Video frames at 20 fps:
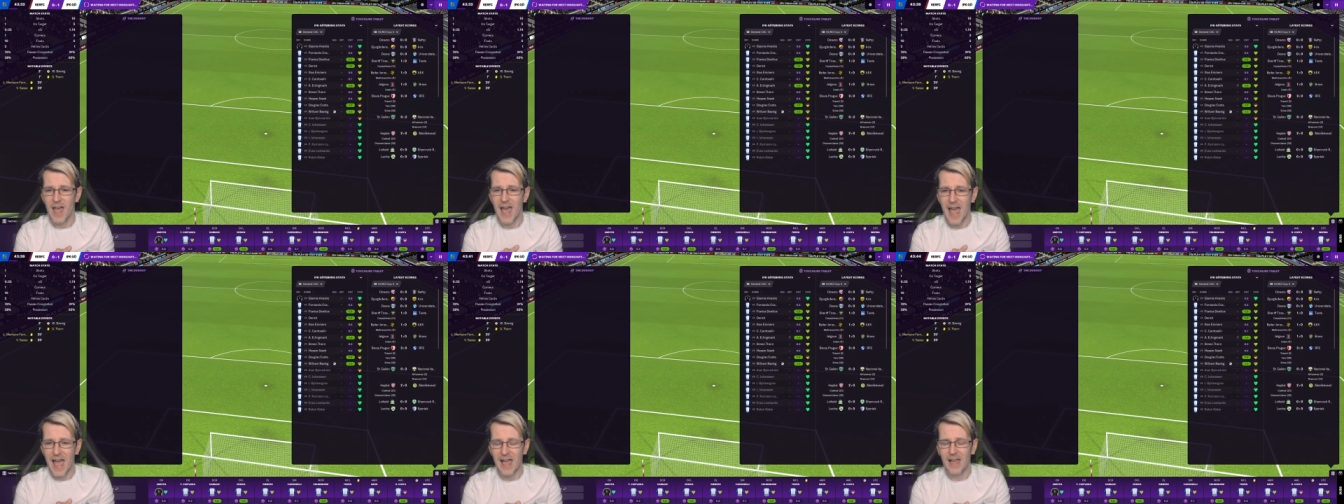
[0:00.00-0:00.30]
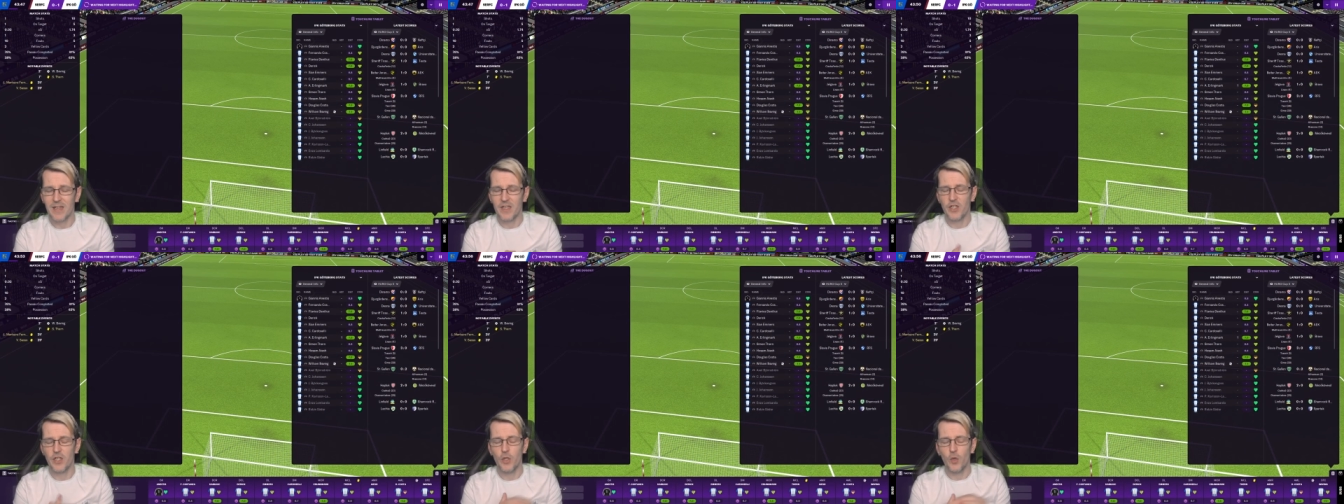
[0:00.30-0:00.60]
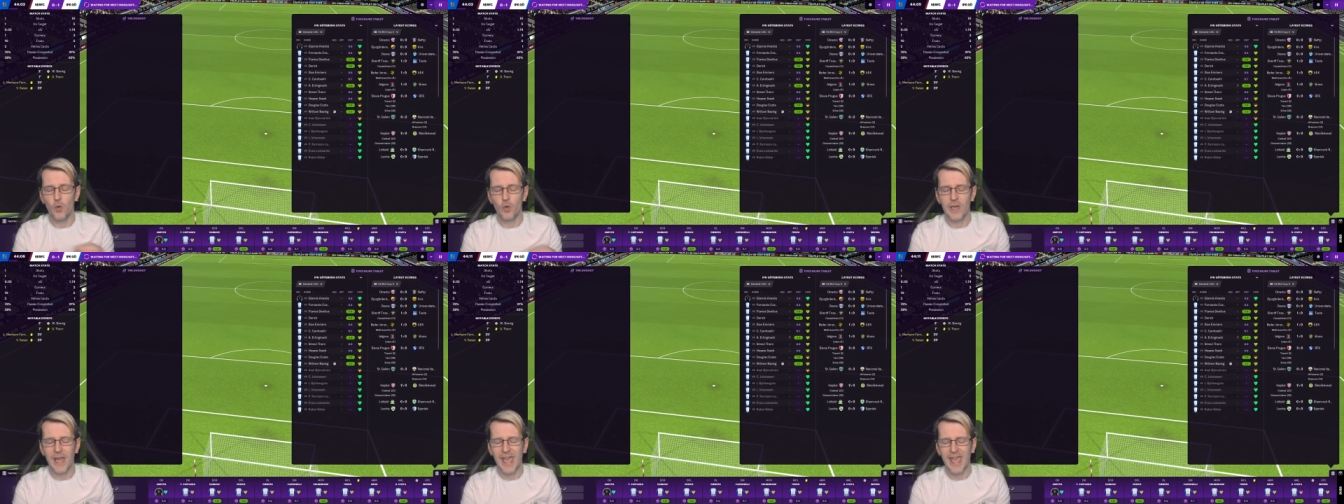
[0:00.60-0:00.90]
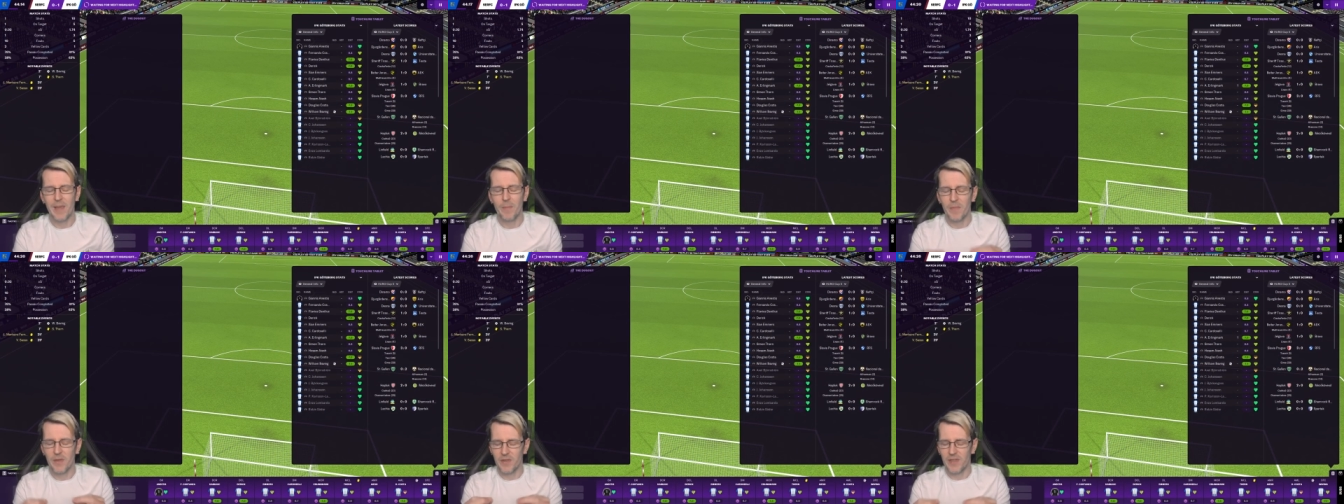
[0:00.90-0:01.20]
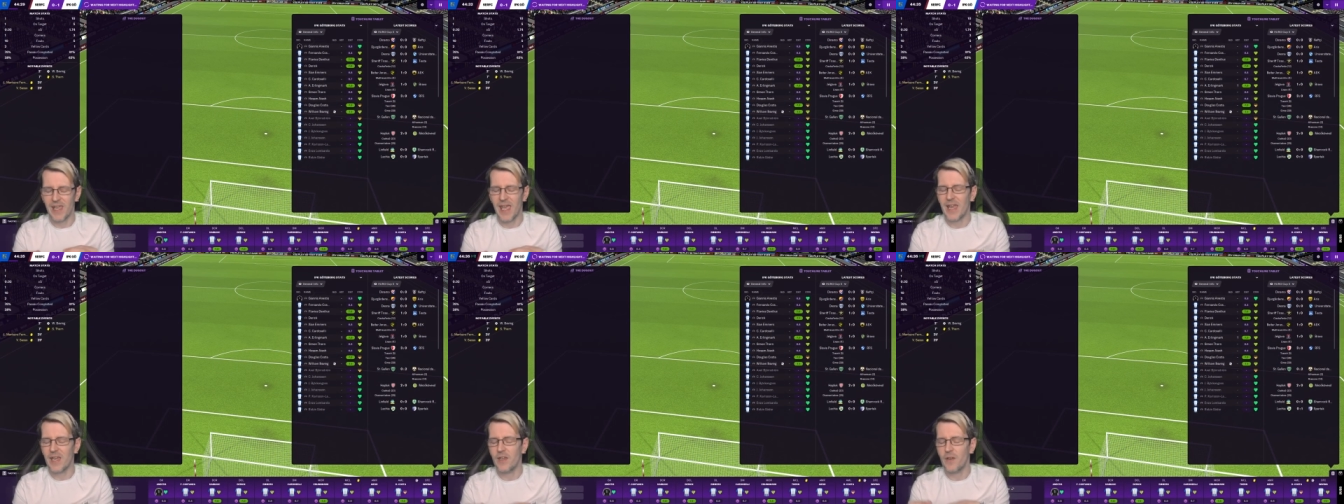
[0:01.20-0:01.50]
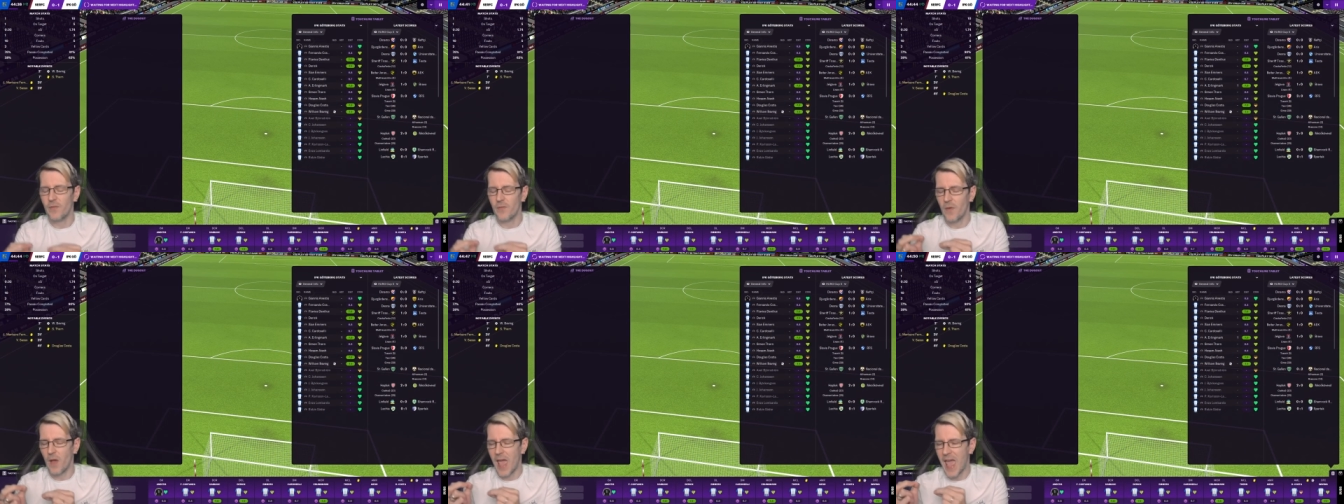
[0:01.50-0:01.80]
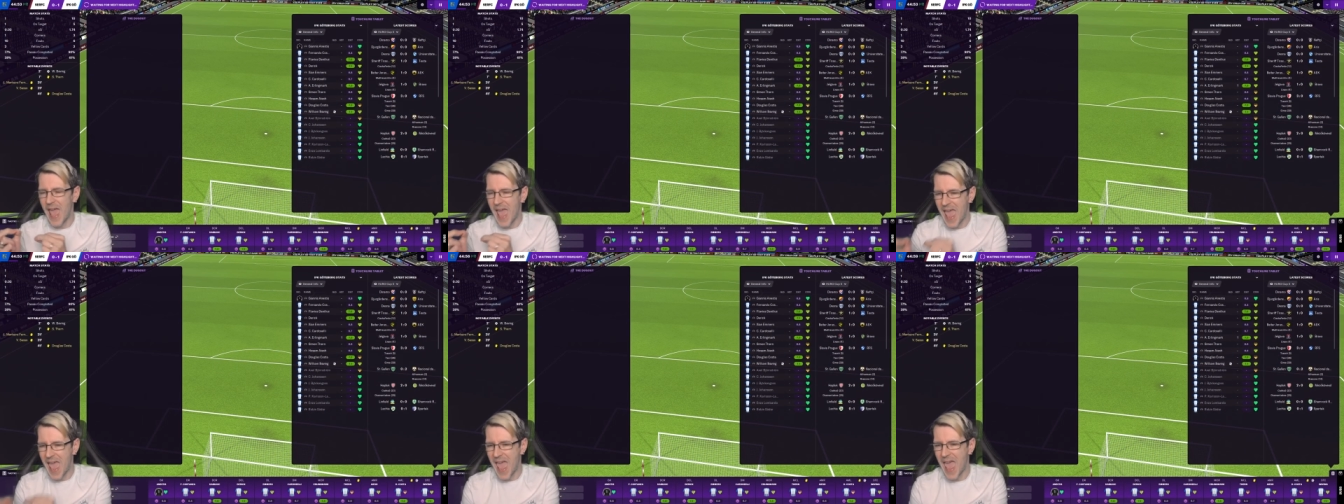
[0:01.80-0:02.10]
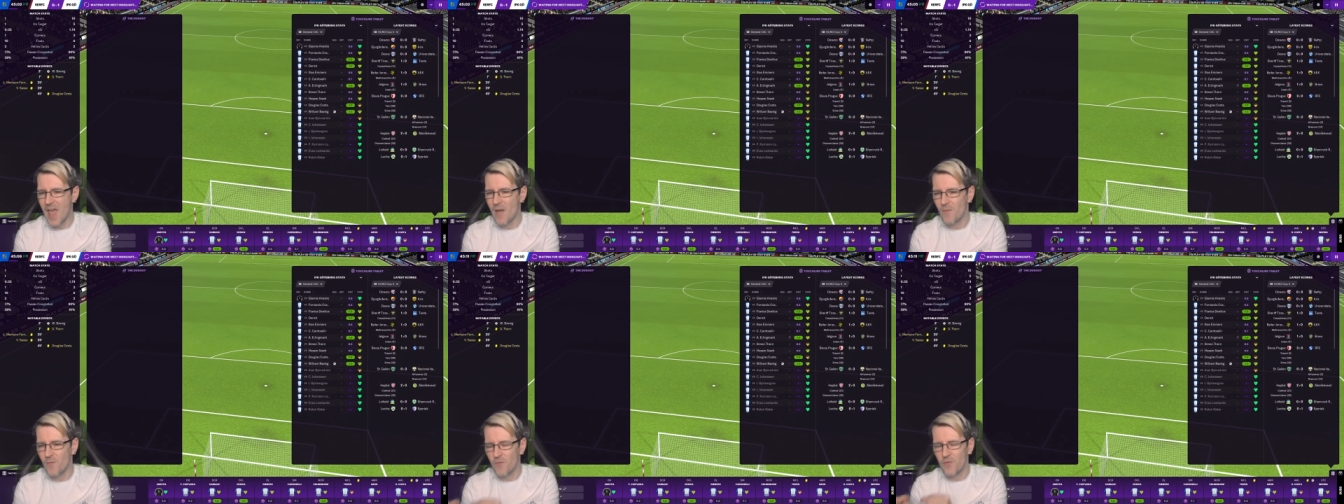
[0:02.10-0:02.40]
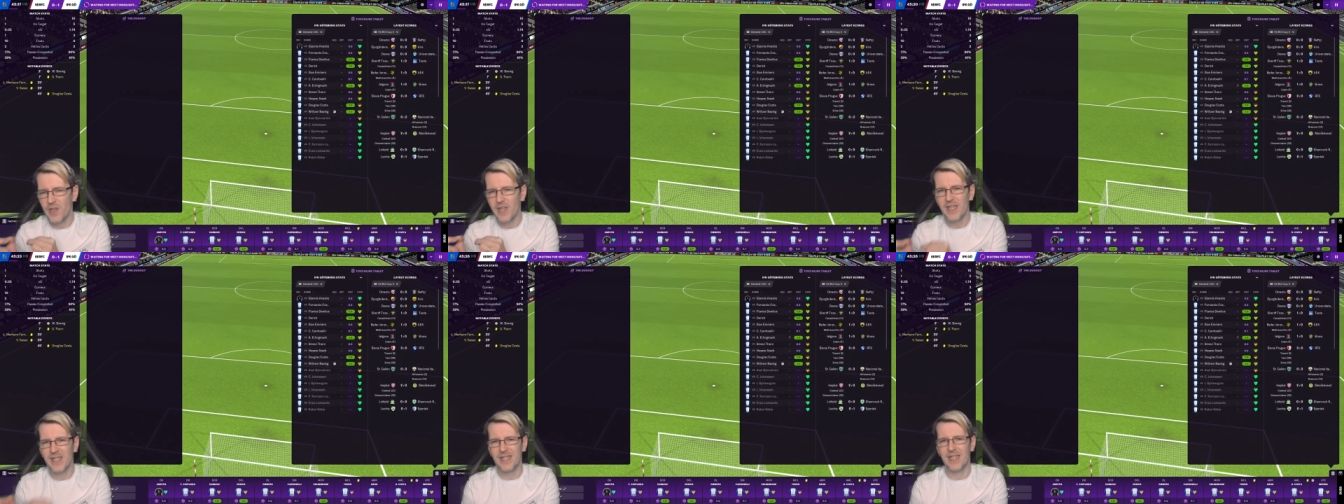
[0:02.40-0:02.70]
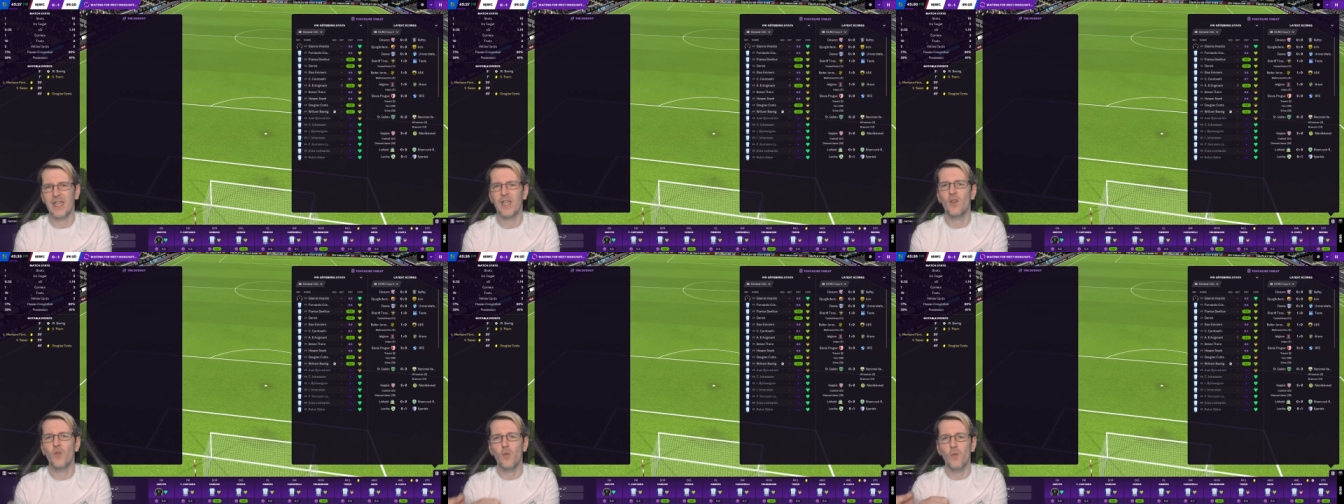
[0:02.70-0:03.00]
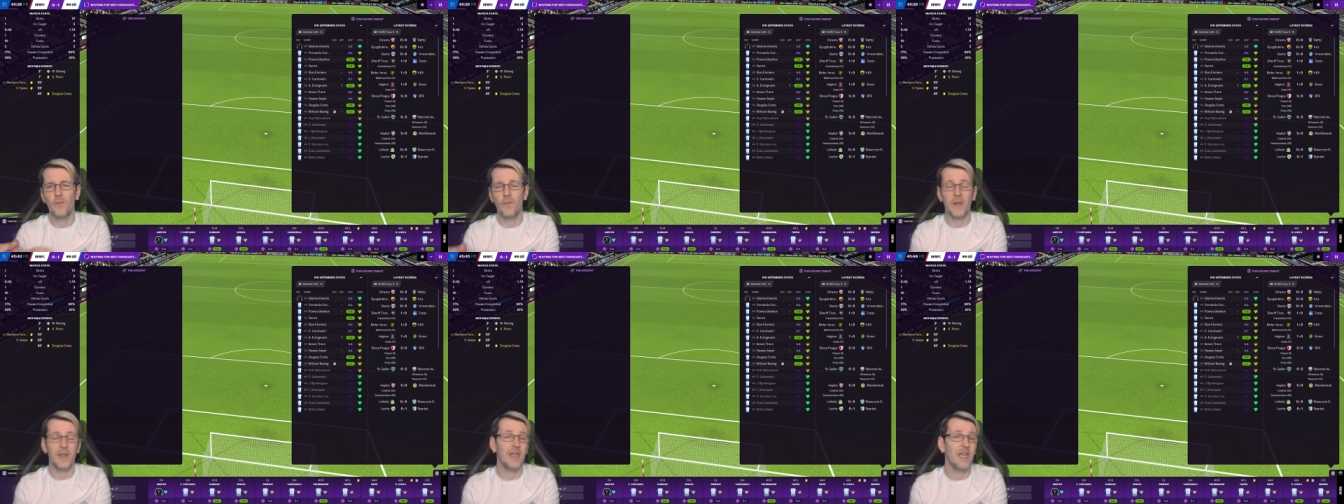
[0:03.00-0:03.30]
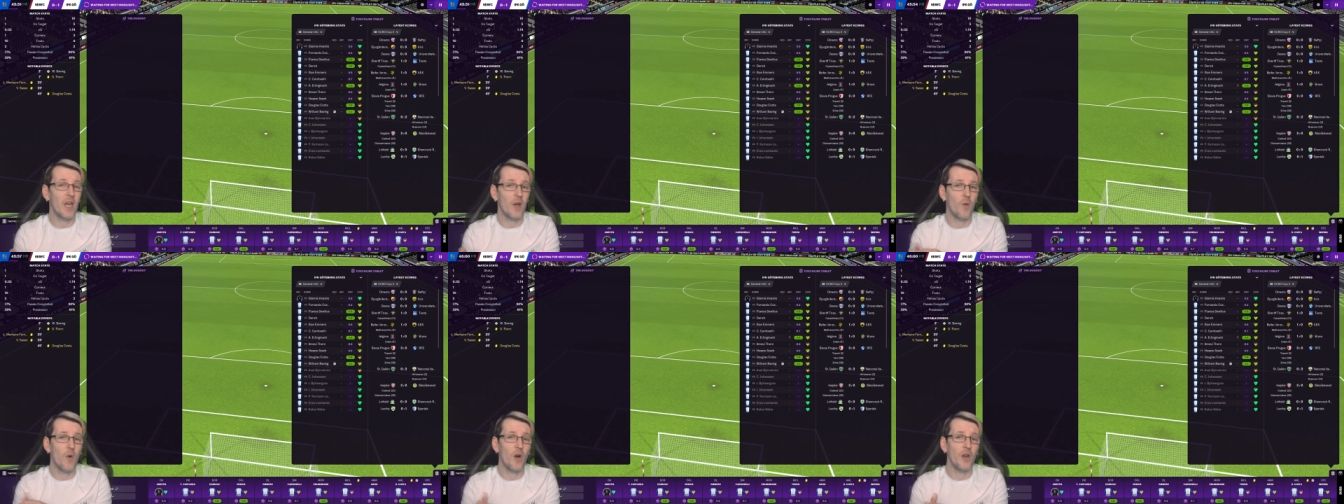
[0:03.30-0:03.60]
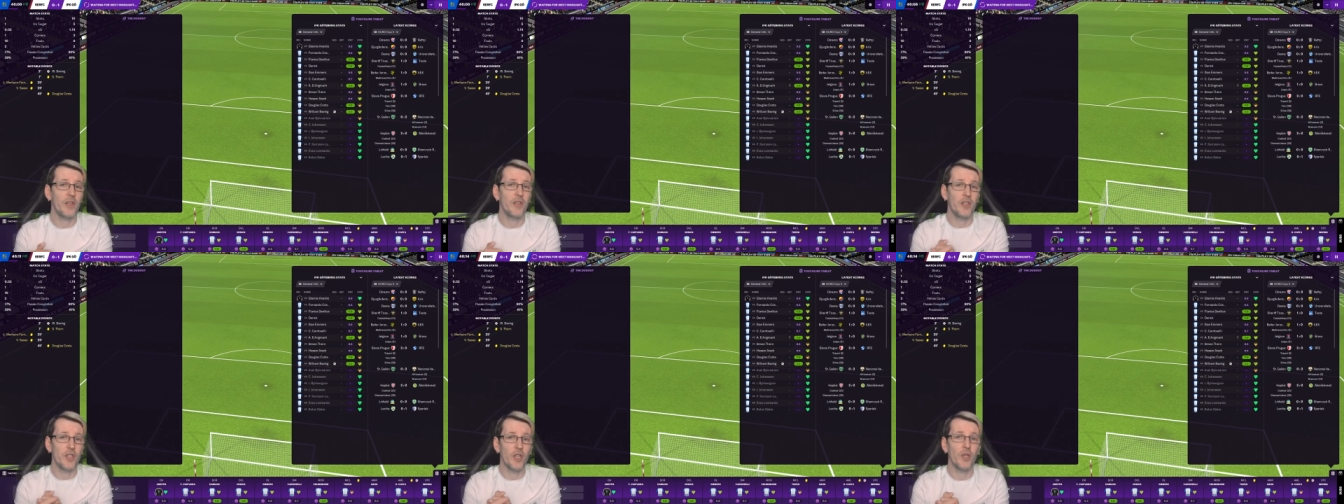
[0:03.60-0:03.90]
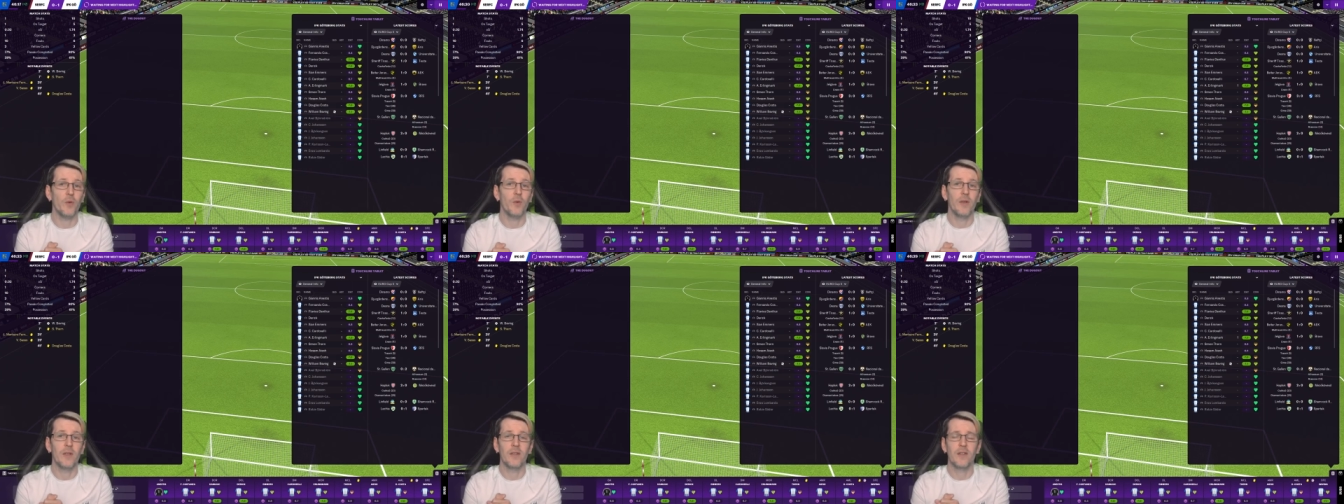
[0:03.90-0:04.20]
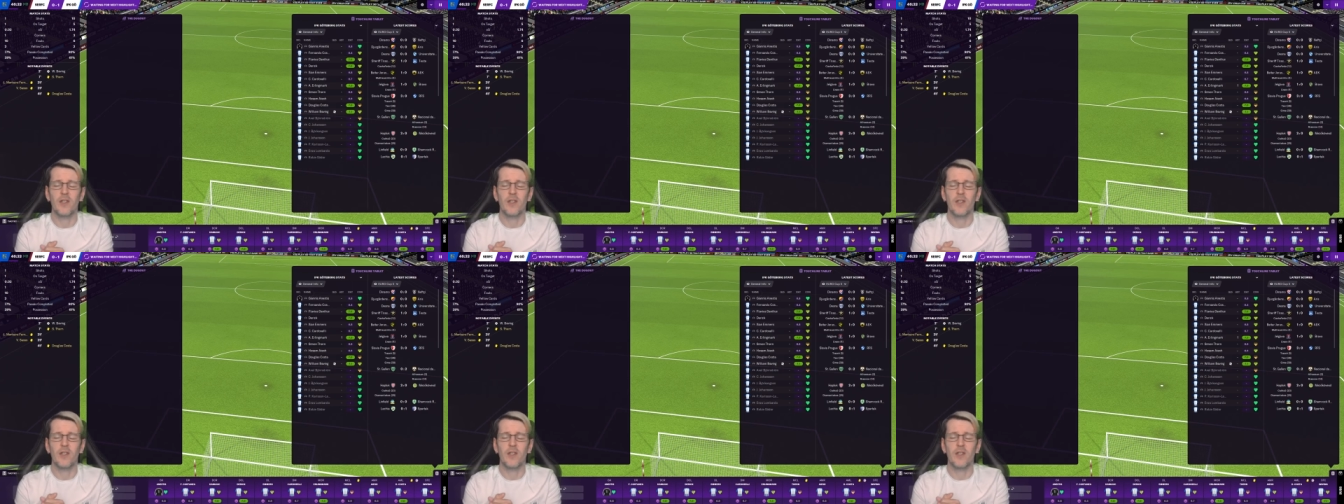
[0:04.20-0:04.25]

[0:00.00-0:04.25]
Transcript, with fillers: And your name at the end of every single video I do.